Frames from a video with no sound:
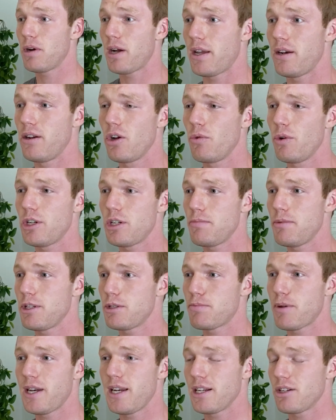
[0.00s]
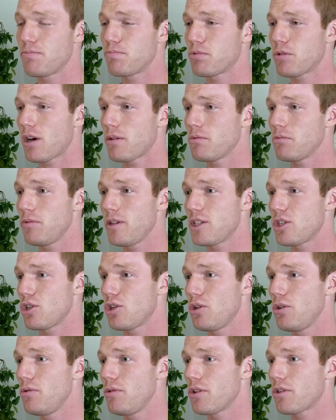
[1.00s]
But we should be spending probably
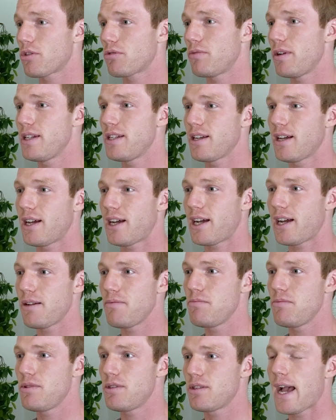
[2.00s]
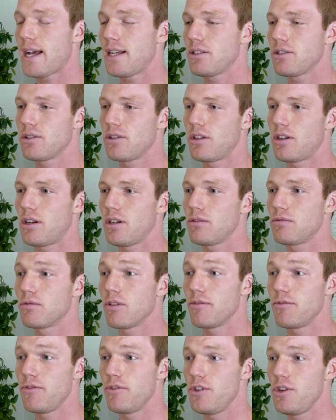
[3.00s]
2 to 3 times as long
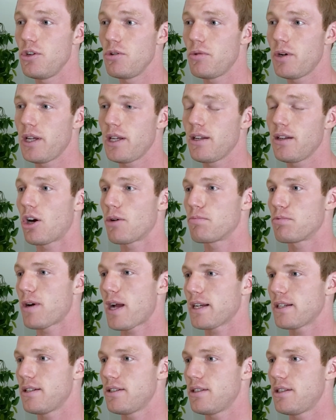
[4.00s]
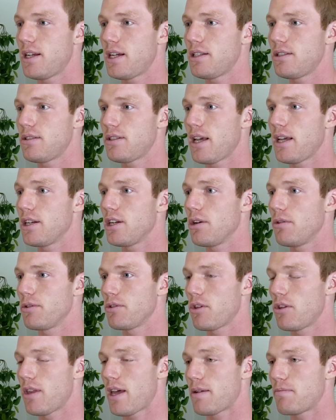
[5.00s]
reviewing our practice tests and going
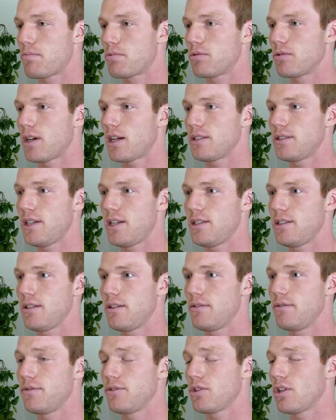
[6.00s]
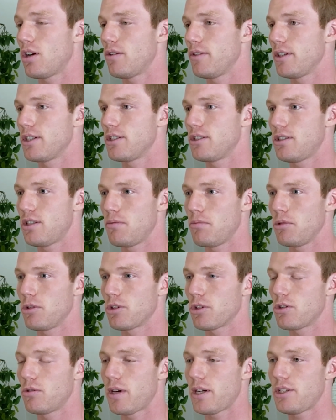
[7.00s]
through that process of solving
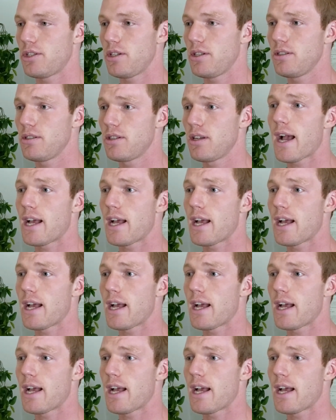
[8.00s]
similar questions